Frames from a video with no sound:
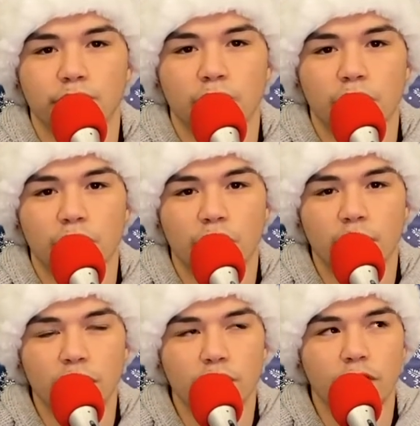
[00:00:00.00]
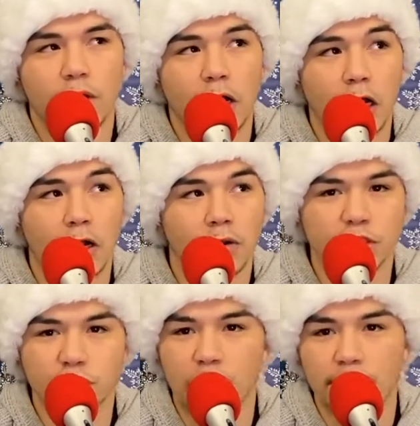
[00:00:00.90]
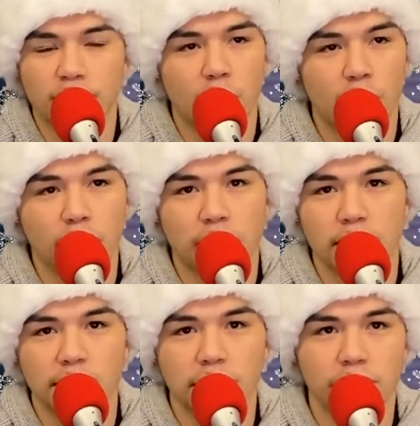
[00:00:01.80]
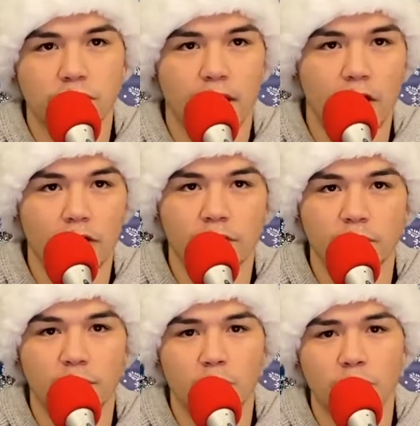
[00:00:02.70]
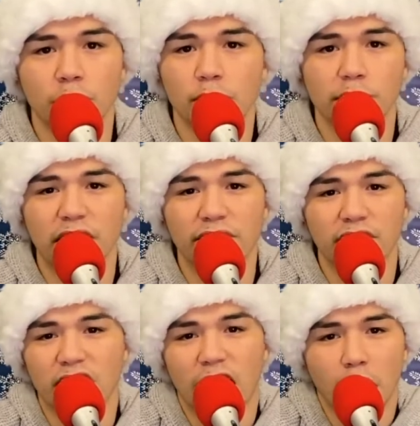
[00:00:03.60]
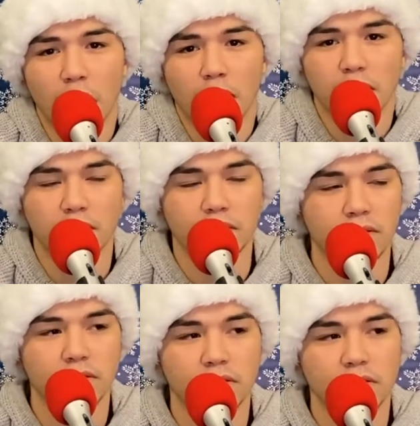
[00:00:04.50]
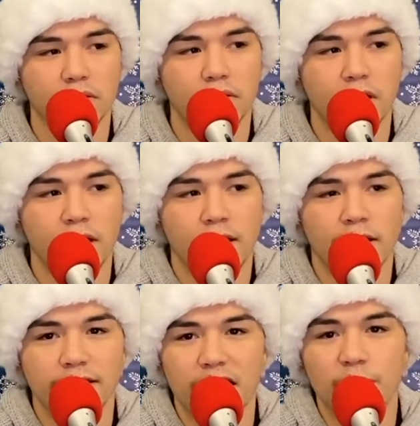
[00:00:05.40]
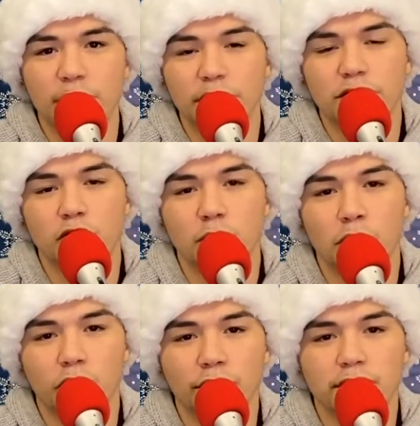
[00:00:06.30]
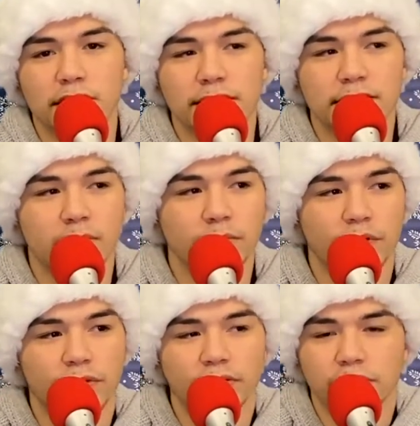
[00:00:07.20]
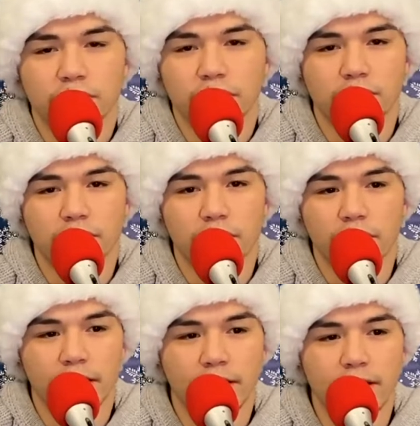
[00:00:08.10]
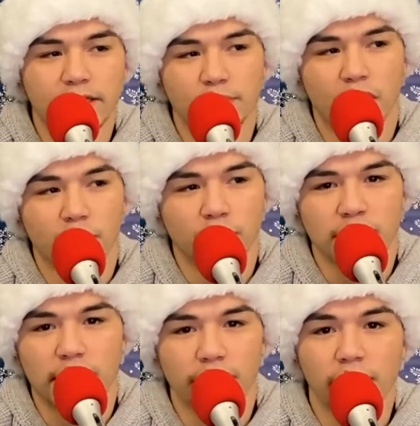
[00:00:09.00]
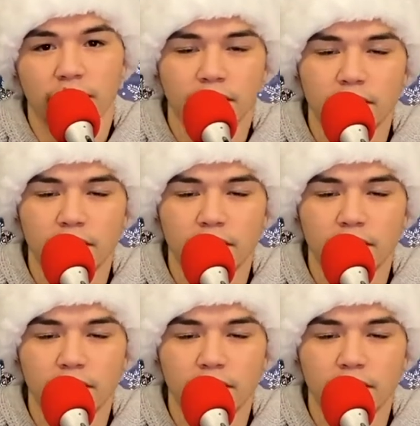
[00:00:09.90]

You know what I mean? You could wear stripes, polka dots, and your hair could be purple. And nobody would even care. Yeah, maybe the school bully would say something, but okay, he has problems anyway.